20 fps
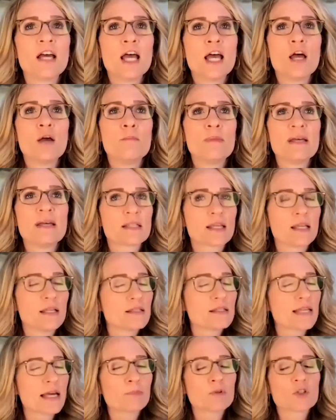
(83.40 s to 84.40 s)

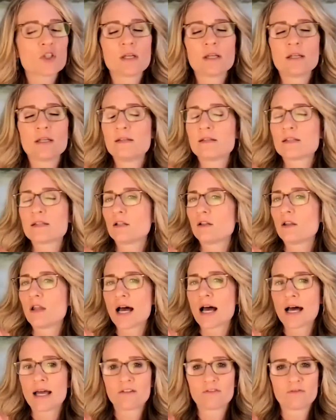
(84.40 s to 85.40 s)
misconceptions, a
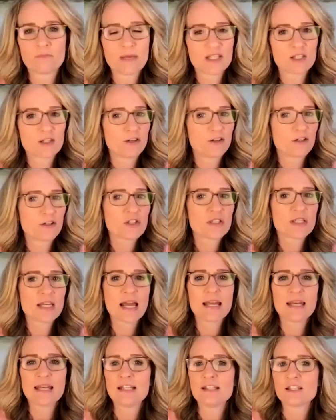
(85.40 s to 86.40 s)
lot of
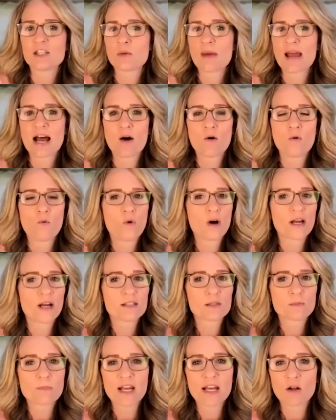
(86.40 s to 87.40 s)
misunderstandings about what
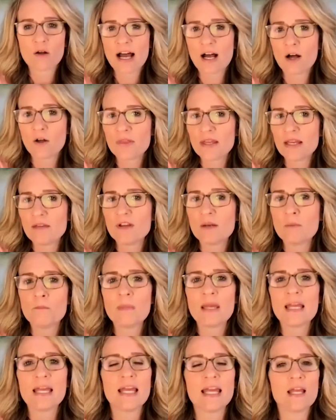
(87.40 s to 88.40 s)
does mental health even
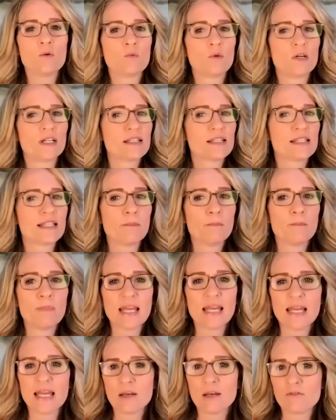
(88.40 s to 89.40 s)
mean? What does it
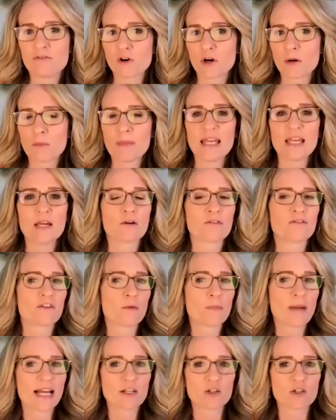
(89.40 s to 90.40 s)
mean for me or for
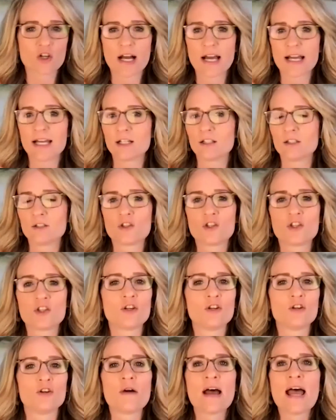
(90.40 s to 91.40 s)
my child
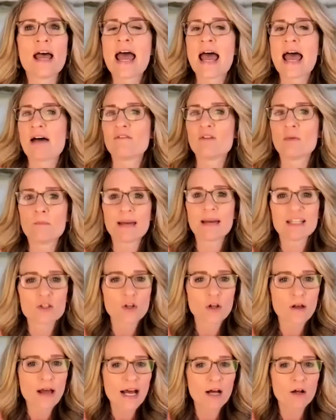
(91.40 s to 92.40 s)
to have a
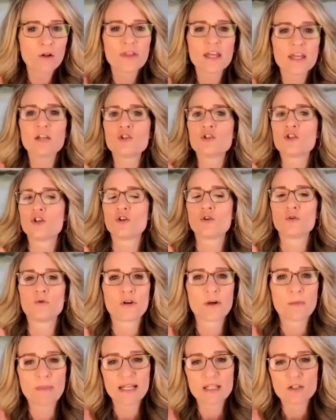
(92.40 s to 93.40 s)
mental health issue
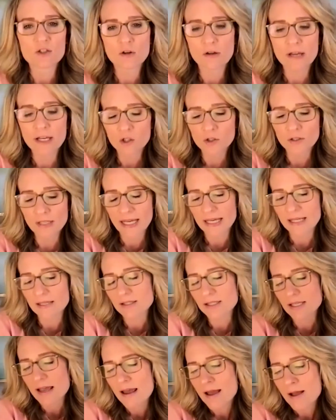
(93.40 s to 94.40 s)
or mental
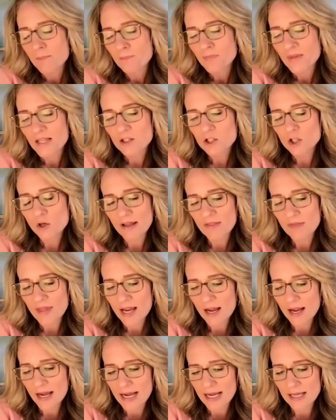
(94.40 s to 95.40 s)
illness? And so I
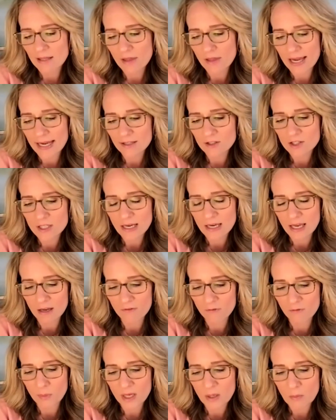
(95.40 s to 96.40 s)
think I like to
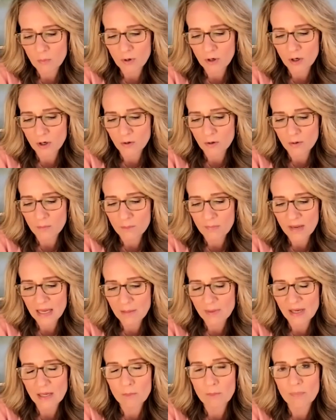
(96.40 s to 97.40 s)
give people
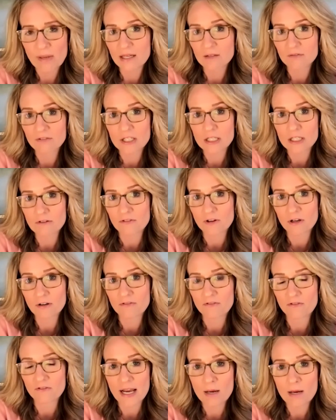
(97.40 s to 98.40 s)
maybe a bit of a different
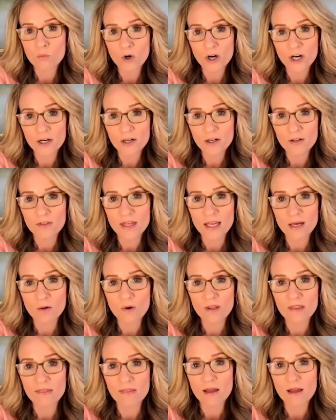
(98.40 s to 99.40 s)
framework
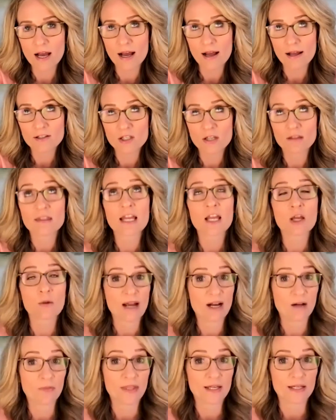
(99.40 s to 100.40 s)
than to think
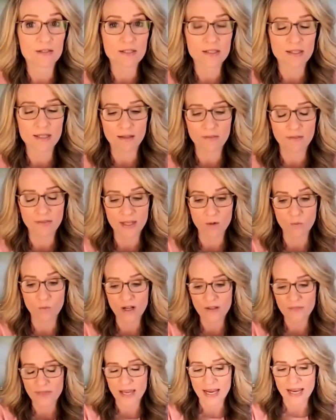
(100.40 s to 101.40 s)
about this than
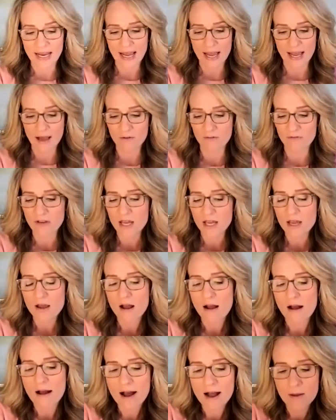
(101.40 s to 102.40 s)
what they have
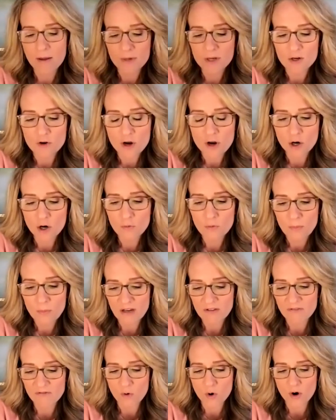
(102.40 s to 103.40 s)
known
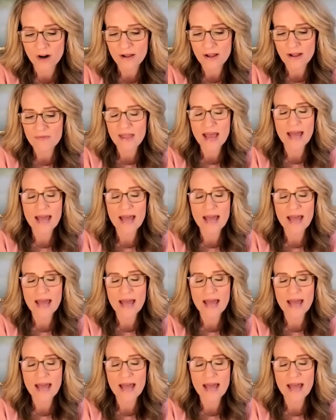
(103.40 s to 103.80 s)
before. And that